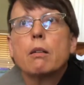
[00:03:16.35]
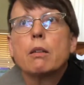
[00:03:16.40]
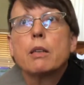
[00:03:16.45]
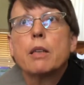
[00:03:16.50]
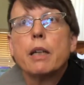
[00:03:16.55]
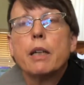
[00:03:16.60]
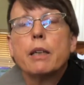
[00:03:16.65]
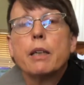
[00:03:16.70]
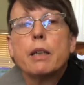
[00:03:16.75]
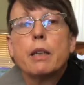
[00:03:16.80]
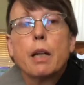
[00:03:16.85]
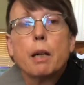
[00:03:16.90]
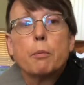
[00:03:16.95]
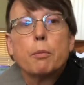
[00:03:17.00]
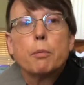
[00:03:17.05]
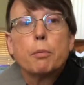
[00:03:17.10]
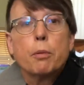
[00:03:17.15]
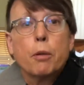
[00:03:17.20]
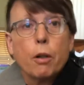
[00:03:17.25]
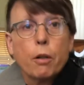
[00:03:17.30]
taking
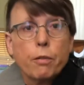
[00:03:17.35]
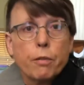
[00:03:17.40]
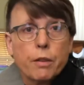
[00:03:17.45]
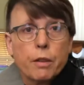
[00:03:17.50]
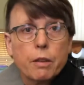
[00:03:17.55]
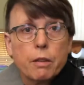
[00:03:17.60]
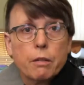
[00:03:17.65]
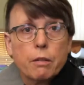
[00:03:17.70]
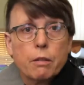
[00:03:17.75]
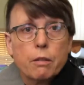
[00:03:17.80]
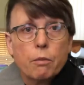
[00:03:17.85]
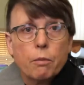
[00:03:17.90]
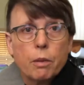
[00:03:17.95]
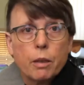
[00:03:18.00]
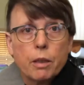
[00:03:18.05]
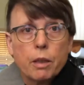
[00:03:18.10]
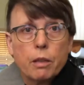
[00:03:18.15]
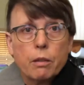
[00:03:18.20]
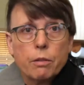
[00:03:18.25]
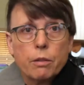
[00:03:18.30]
ibuprofen when
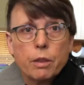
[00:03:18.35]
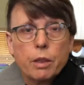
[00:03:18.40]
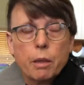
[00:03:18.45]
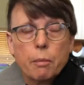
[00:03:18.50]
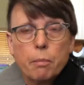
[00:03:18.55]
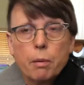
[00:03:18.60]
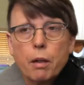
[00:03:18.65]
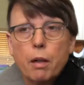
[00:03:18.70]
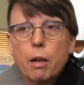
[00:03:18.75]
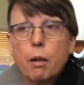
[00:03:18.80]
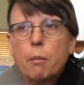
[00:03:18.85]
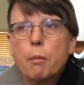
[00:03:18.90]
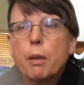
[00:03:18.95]
they lose that pump.